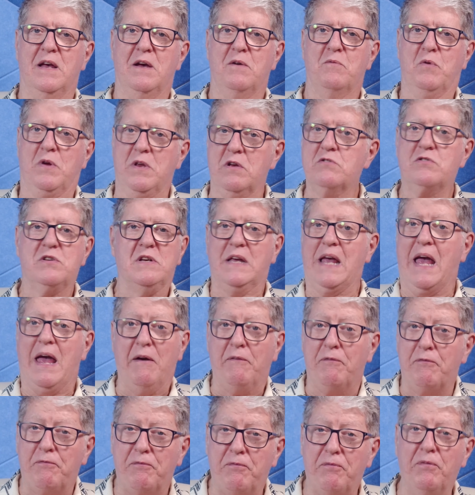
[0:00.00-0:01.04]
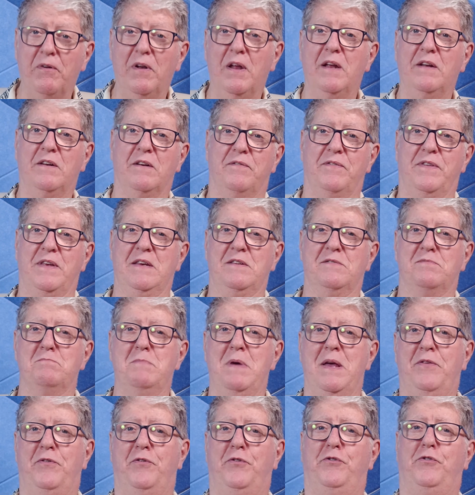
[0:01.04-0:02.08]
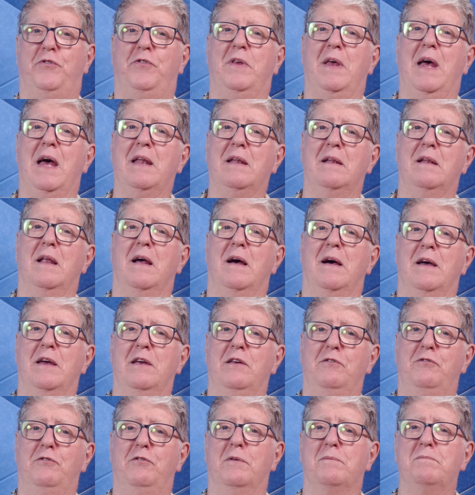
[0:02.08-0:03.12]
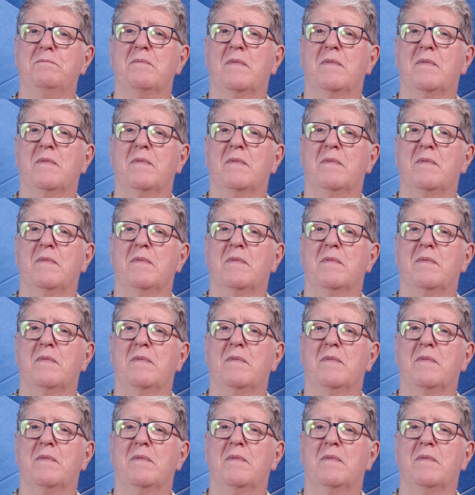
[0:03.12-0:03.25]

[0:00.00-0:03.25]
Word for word: we usually get a flood of these myths and lies.